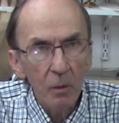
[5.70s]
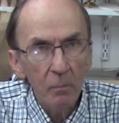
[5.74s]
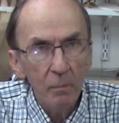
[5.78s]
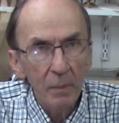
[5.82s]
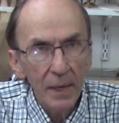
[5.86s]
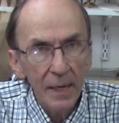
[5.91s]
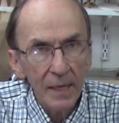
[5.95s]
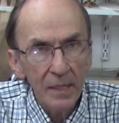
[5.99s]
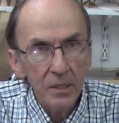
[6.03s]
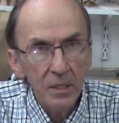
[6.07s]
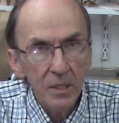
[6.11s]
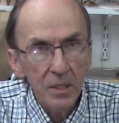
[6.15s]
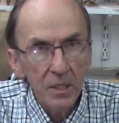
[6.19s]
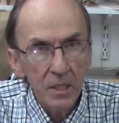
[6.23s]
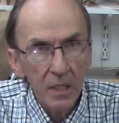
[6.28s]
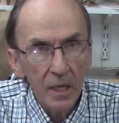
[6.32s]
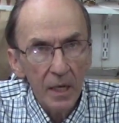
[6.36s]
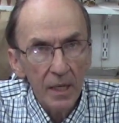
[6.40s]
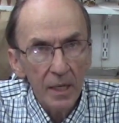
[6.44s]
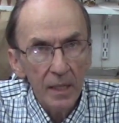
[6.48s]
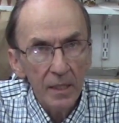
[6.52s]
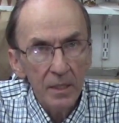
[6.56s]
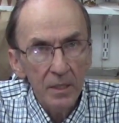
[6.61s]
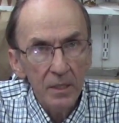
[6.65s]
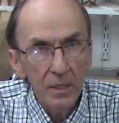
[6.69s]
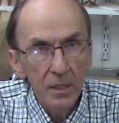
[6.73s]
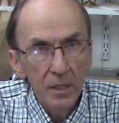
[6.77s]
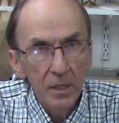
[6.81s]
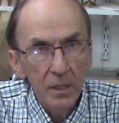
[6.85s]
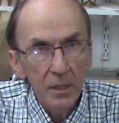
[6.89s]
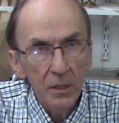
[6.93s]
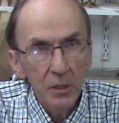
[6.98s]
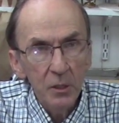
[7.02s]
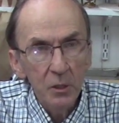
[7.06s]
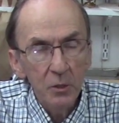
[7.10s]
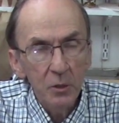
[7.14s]
backs and sides
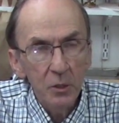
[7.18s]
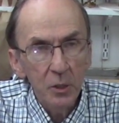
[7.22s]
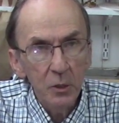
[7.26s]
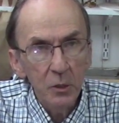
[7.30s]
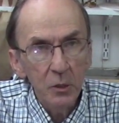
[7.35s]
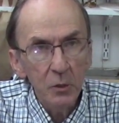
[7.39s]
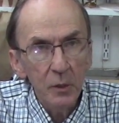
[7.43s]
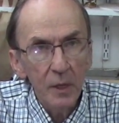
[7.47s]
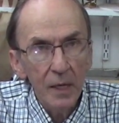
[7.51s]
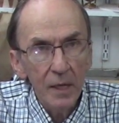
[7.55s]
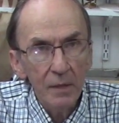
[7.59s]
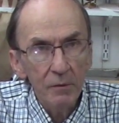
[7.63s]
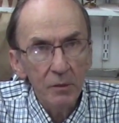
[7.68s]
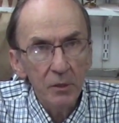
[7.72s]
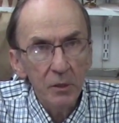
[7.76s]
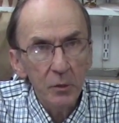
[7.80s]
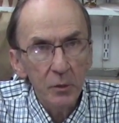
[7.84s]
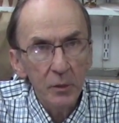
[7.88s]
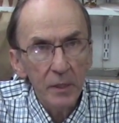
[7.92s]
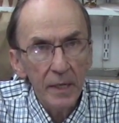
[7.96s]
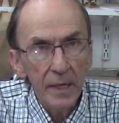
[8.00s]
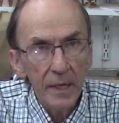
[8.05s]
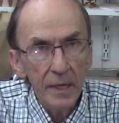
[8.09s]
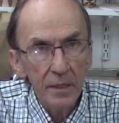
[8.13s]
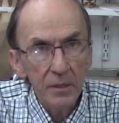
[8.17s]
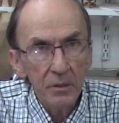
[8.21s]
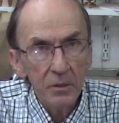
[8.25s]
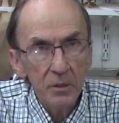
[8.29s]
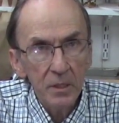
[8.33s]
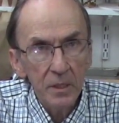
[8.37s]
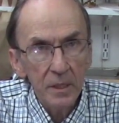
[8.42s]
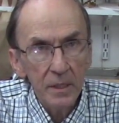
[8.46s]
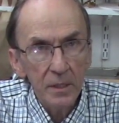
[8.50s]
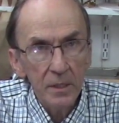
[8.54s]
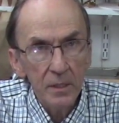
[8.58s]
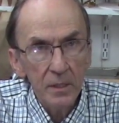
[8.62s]
using the new Heavy Duty
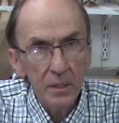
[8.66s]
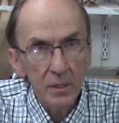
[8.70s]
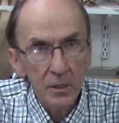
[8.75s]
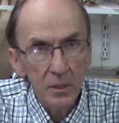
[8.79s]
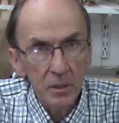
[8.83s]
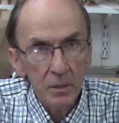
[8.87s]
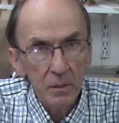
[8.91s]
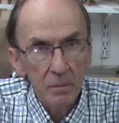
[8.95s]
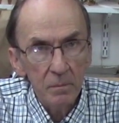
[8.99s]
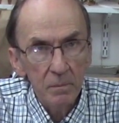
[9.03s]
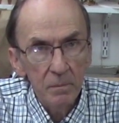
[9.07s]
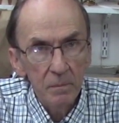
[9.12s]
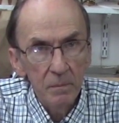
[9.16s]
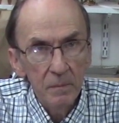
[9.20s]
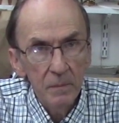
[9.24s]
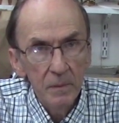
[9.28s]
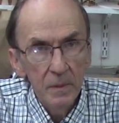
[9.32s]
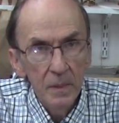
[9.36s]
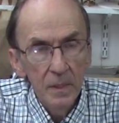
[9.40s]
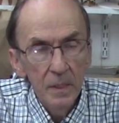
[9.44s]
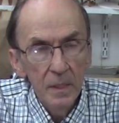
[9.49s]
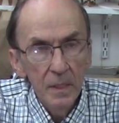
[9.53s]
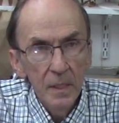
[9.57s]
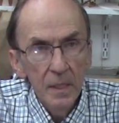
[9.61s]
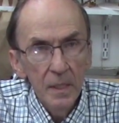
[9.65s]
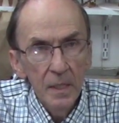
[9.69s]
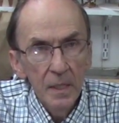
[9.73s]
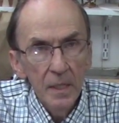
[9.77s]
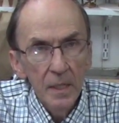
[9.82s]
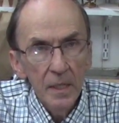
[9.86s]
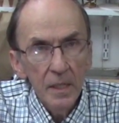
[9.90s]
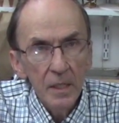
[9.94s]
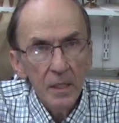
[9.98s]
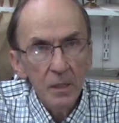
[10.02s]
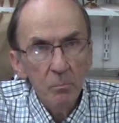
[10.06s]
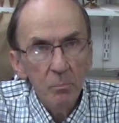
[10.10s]
Accu-Slice System.
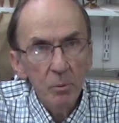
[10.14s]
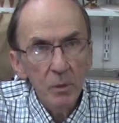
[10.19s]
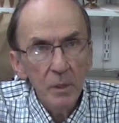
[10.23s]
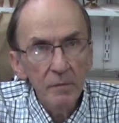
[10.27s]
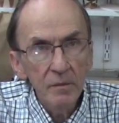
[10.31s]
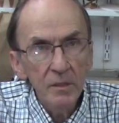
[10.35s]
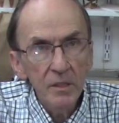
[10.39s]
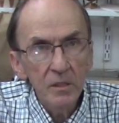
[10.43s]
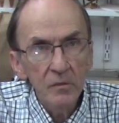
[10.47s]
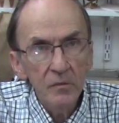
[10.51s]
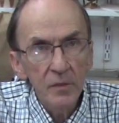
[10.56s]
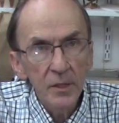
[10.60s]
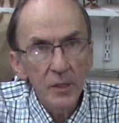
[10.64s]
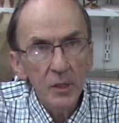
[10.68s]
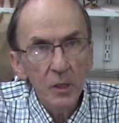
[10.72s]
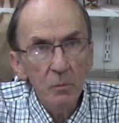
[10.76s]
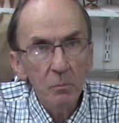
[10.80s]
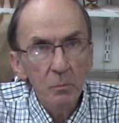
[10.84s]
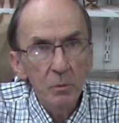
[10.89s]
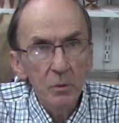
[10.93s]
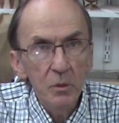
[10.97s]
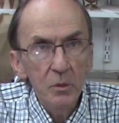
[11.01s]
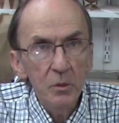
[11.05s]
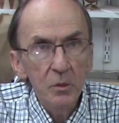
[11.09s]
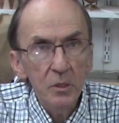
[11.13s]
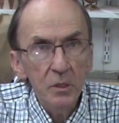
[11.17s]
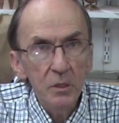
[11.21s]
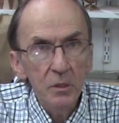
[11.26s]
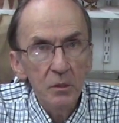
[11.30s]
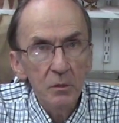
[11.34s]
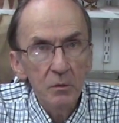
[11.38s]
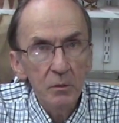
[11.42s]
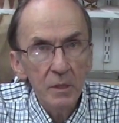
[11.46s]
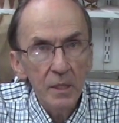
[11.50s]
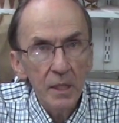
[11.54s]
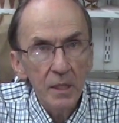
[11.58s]
In a previous video produced in
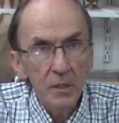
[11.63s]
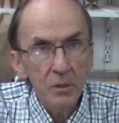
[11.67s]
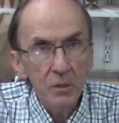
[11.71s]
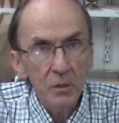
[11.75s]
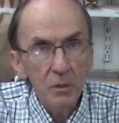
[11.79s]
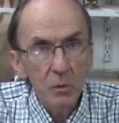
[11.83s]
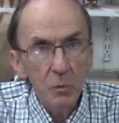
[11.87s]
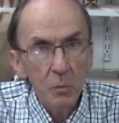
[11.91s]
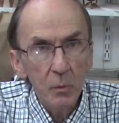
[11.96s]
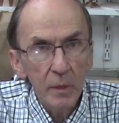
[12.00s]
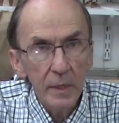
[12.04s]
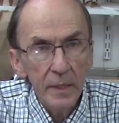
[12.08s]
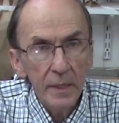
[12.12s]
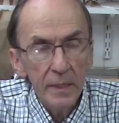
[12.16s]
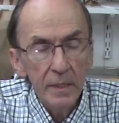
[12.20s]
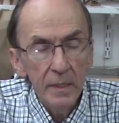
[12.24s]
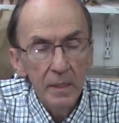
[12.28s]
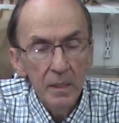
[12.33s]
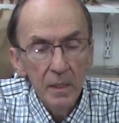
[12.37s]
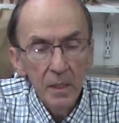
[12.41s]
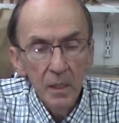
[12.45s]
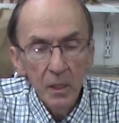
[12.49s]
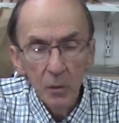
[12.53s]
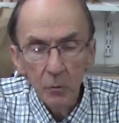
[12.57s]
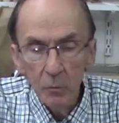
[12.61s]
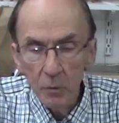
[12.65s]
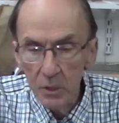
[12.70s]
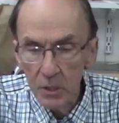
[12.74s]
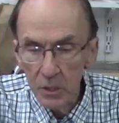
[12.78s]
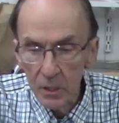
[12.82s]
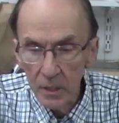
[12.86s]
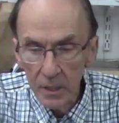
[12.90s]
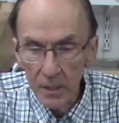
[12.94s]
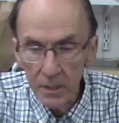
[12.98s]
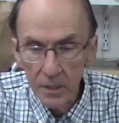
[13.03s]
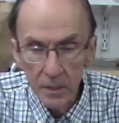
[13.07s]
2020, we
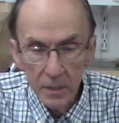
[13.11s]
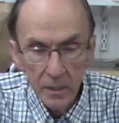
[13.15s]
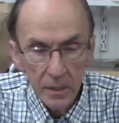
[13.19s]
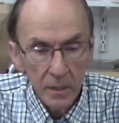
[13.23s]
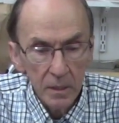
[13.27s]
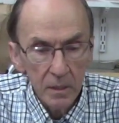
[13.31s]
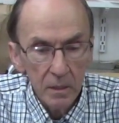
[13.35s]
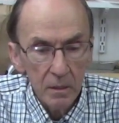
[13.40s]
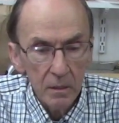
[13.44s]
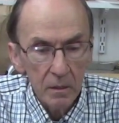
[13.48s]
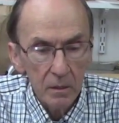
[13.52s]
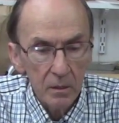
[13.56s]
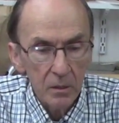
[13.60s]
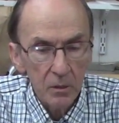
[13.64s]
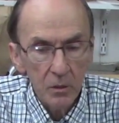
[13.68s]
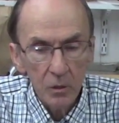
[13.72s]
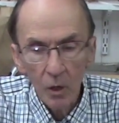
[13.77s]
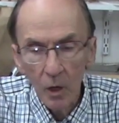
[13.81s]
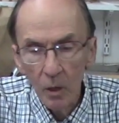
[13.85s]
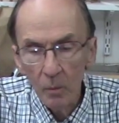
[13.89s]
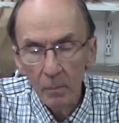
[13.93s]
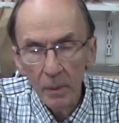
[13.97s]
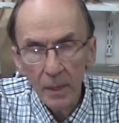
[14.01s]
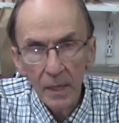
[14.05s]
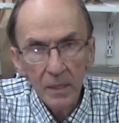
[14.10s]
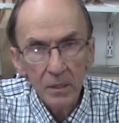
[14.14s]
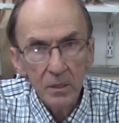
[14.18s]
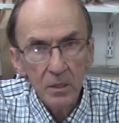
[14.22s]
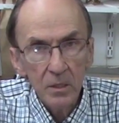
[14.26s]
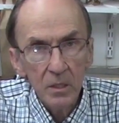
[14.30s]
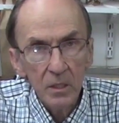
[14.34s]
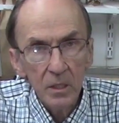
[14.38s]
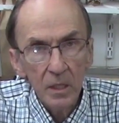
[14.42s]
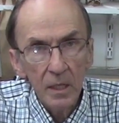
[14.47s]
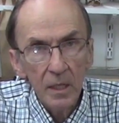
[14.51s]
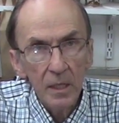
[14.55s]
sliced these guitar backs and
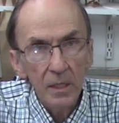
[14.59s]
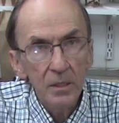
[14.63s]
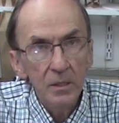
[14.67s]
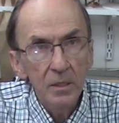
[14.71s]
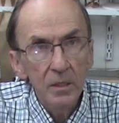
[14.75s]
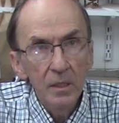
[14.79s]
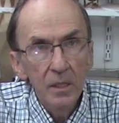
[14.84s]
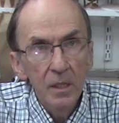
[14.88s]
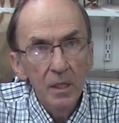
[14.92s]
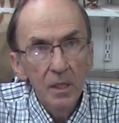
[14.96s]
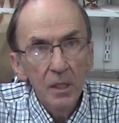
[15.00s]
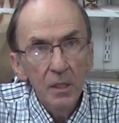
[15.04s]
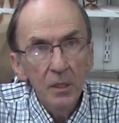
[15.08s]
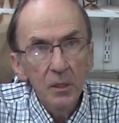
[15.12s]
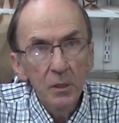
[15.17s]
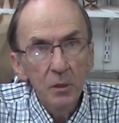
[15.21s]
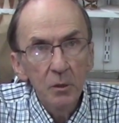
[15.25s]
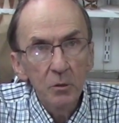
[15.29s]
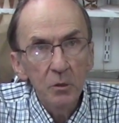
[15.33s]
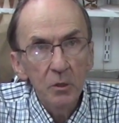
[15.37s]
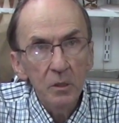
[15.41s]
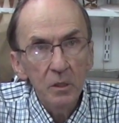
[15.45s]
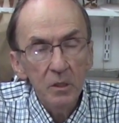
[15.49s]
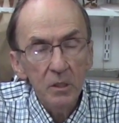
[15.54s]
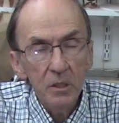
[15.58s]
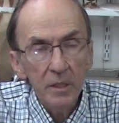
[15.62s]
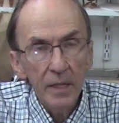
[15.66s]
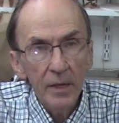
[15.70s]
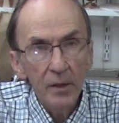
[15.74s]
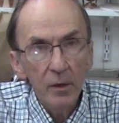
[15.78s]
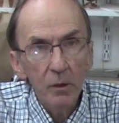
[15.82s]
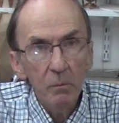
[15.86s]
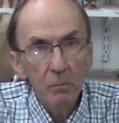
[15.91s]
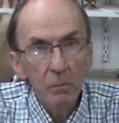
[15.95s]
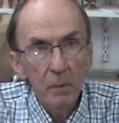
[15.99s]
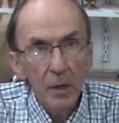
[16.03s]
sides using the
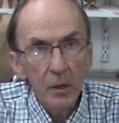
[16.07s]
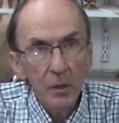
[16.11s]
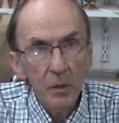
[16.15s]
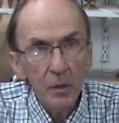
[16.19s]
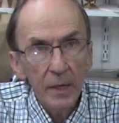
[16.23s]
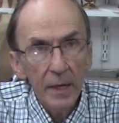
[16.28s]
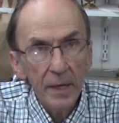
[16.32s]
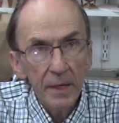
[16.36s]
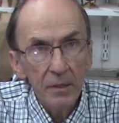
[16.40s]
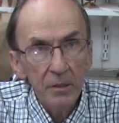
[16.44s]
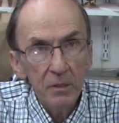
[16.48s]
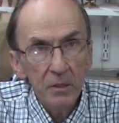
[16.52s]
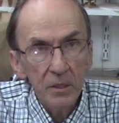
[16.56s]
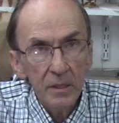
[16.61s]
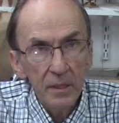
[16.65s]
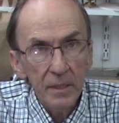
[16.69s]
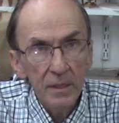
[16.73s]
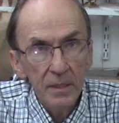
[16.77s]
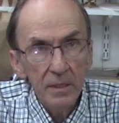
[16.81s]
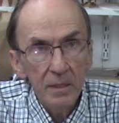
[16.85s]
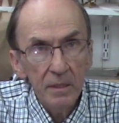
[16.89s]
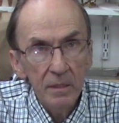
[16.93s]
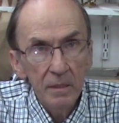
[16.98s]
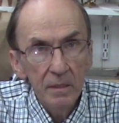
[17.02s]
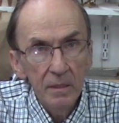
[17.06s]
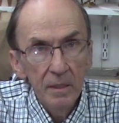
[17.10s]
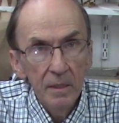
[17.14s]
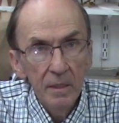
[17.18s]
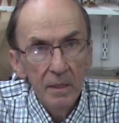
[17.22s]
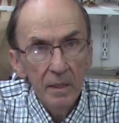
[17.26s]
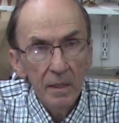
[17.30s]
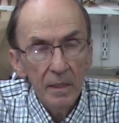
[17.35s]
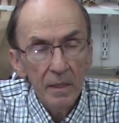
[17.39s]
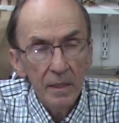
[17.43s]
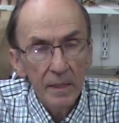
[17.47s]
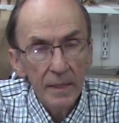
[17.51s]
standard model Accu-Slice
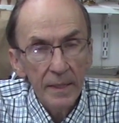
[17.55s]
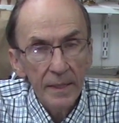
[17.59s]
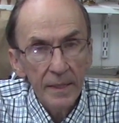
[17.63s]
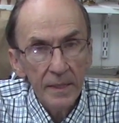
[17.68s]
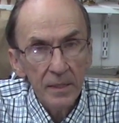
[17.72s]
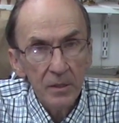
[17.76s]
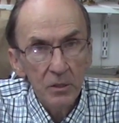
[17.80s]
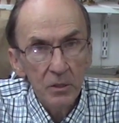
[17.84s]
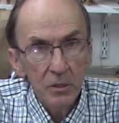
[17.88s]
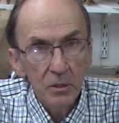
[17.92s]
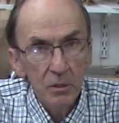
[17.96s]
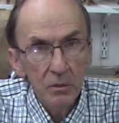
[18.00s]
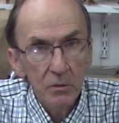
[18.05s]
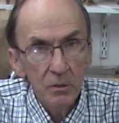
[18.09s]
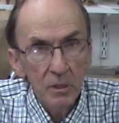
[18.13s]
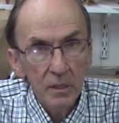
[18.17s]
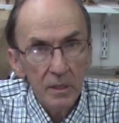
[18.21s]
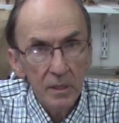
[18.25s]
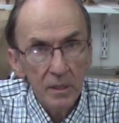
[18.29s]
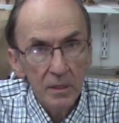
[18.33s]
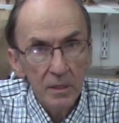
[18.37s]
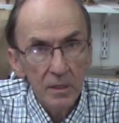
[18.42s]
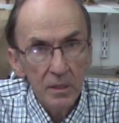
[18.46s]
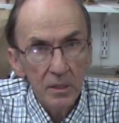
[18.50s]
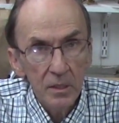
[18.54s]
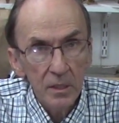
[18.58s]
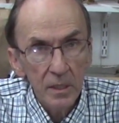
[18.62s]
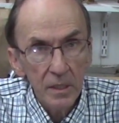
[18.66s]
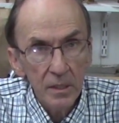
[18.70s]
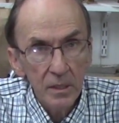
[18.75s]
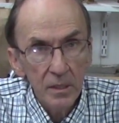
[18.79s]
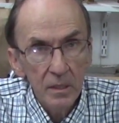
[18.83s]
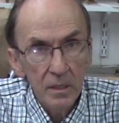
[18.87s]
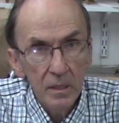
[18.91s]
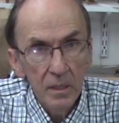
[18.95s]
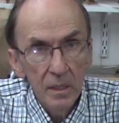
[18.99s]

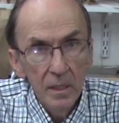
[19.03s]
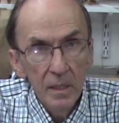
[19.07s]
AS266.